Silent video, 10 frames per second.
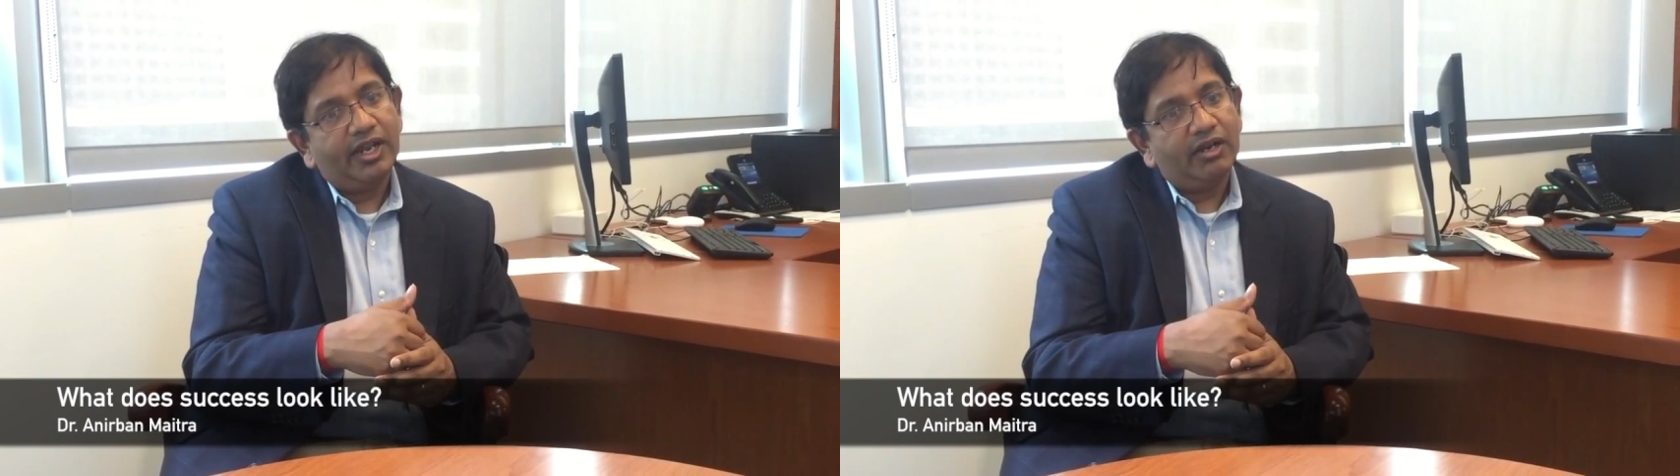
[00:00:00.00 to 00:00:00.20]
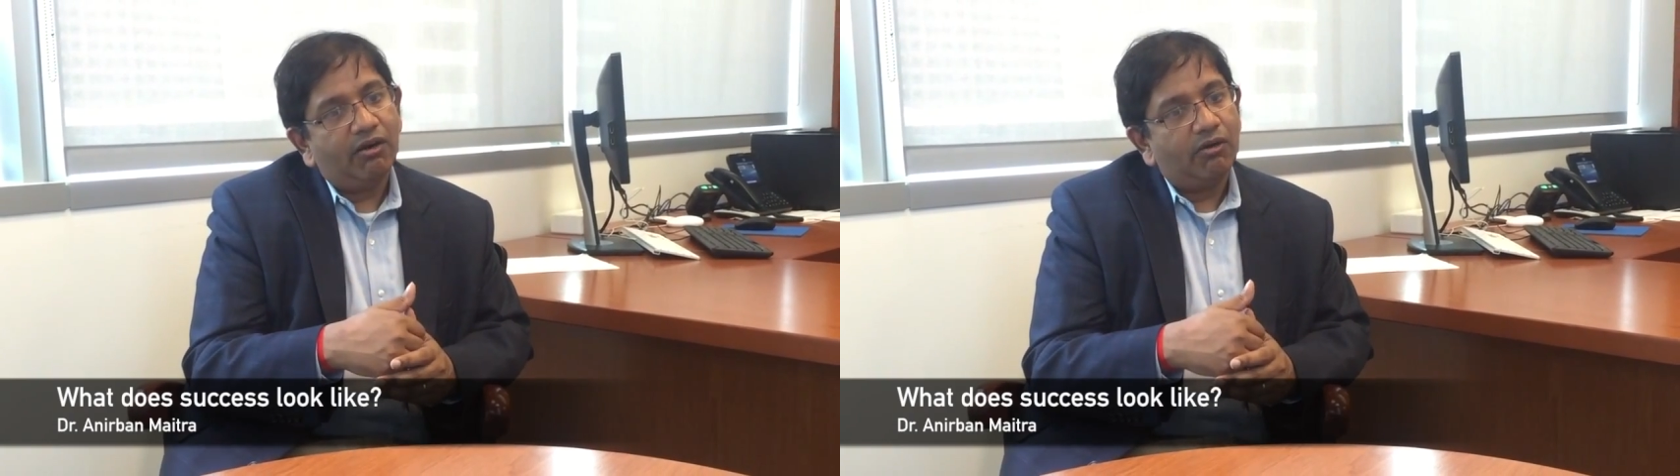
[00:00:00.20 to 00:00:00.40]

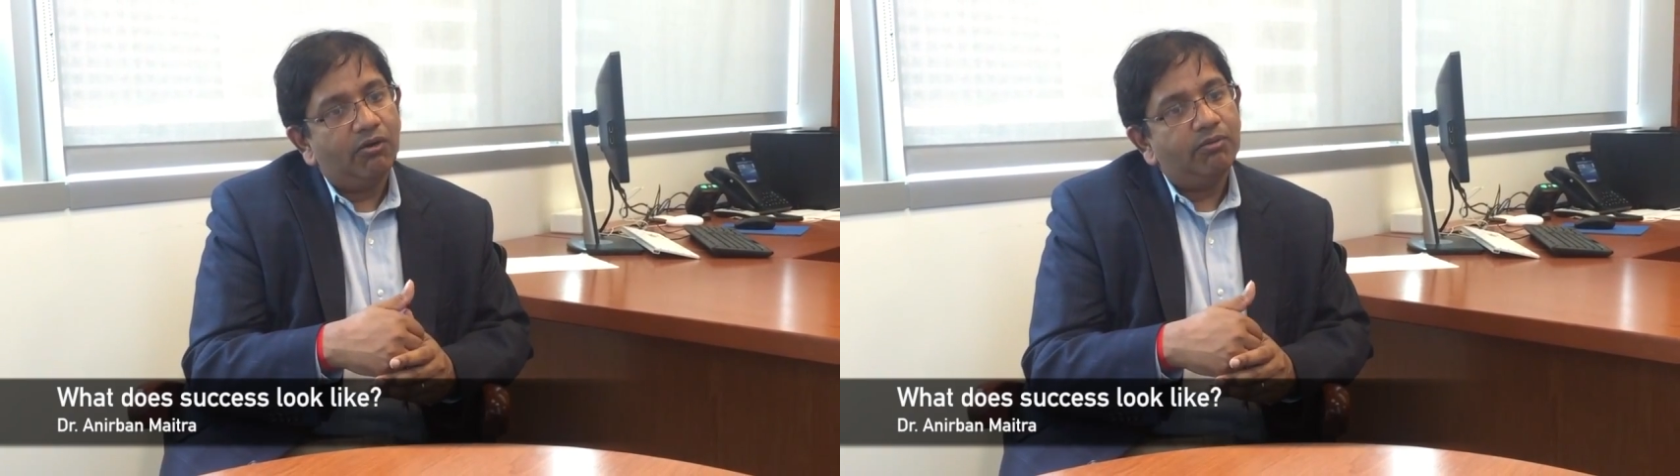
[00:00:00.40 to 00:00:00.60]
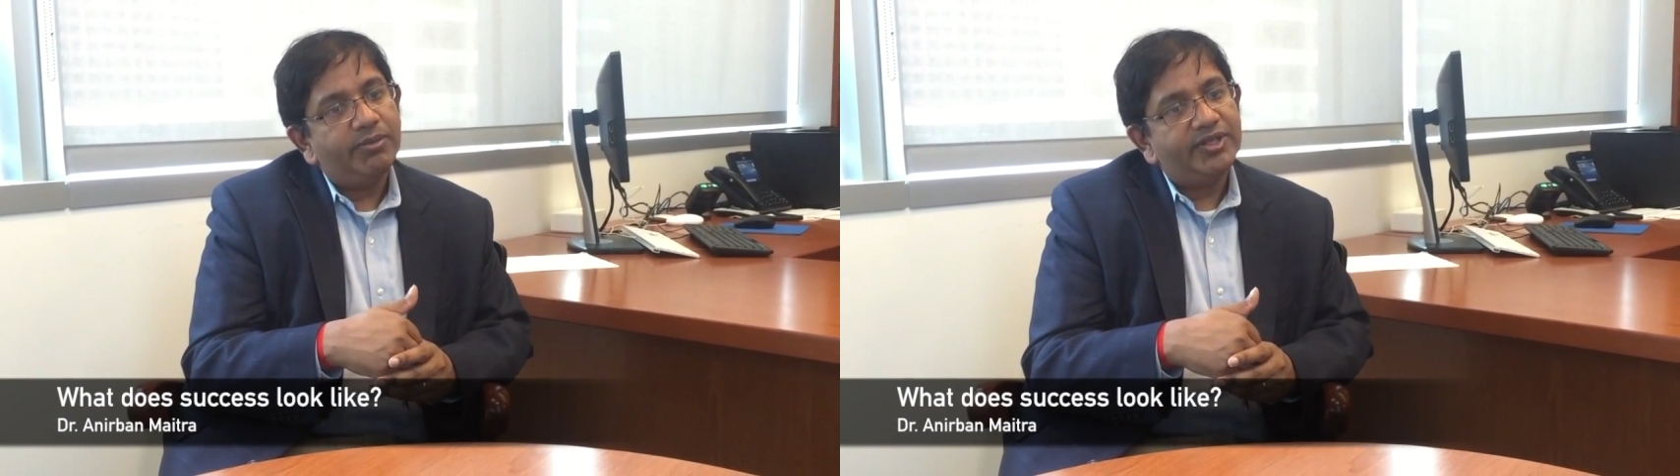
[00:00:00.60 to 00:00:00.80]
and our
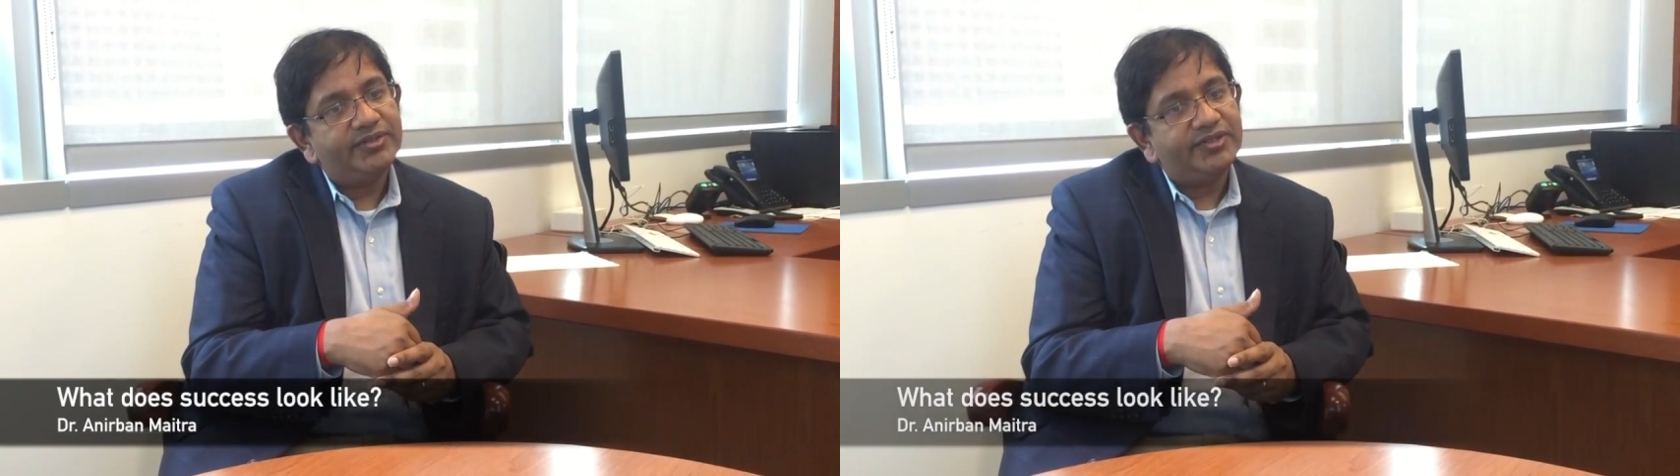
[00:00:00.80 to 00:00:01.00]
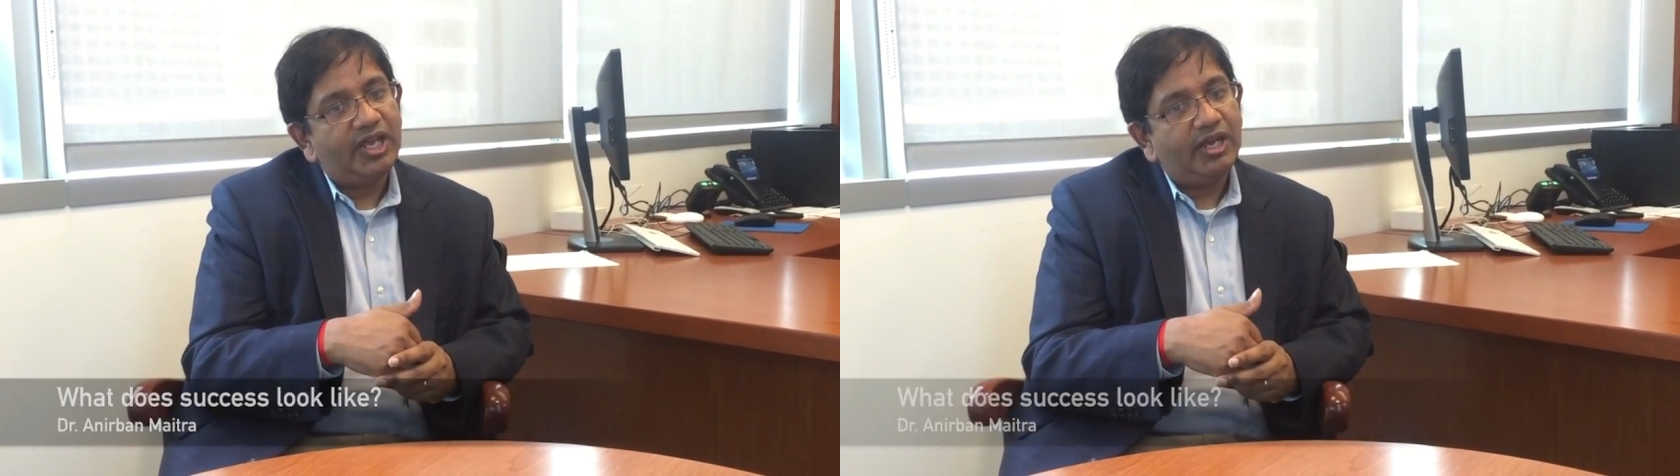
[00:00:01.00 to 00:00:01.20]
hope
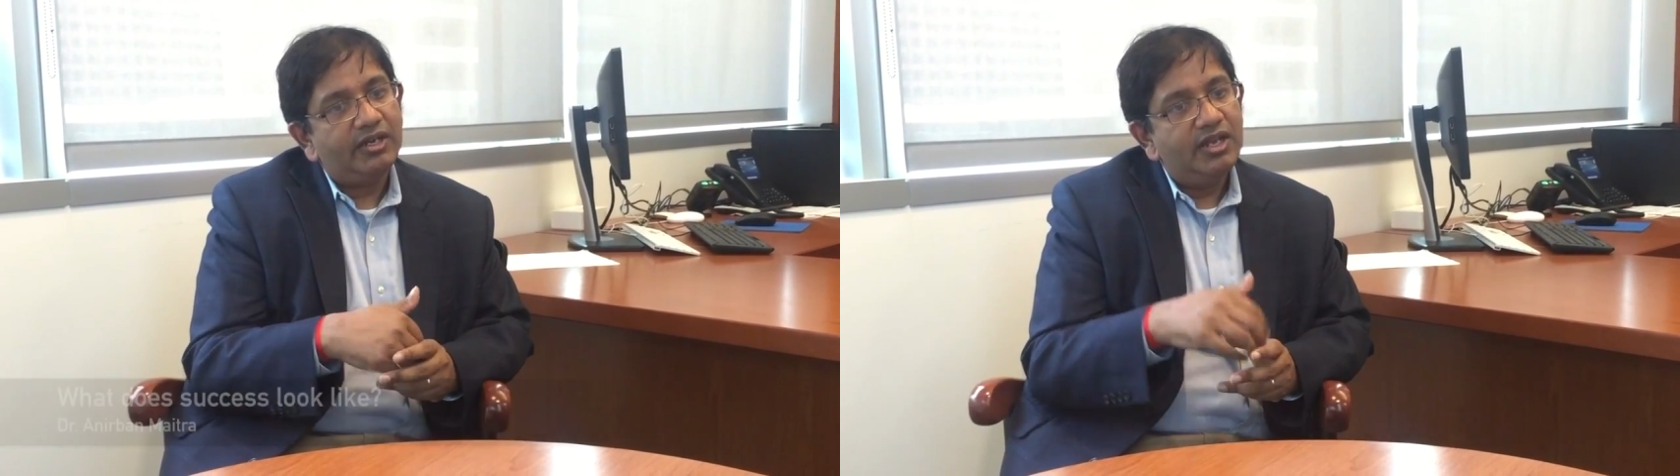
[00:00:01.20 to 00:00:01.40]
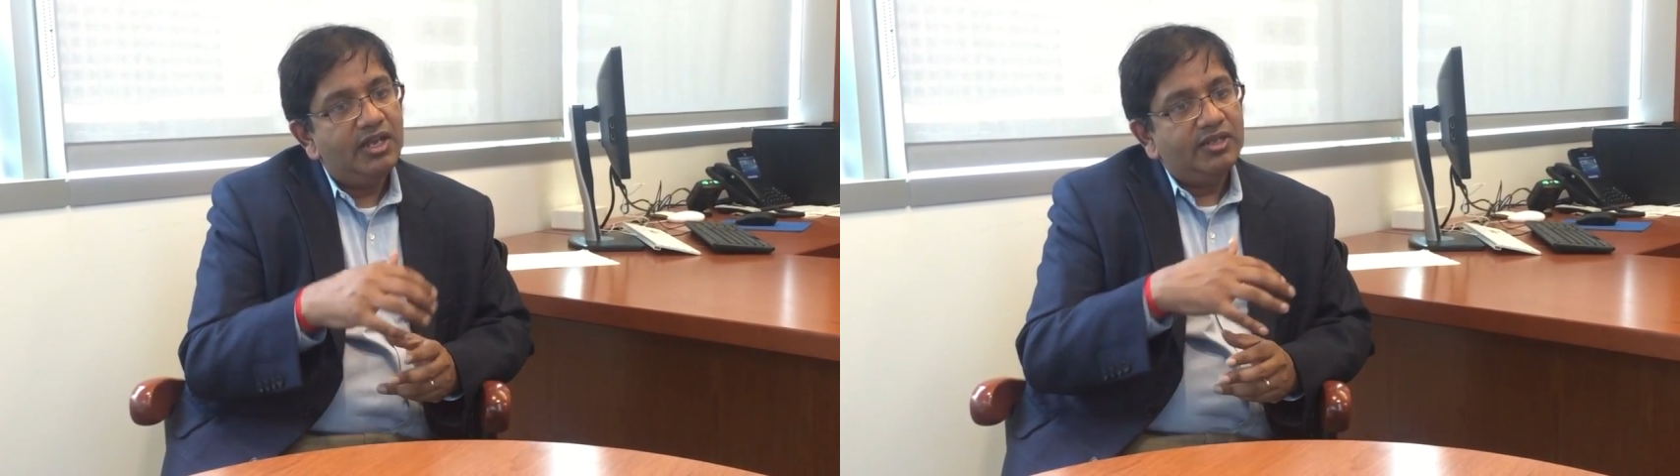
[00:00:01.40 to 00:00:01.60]
is that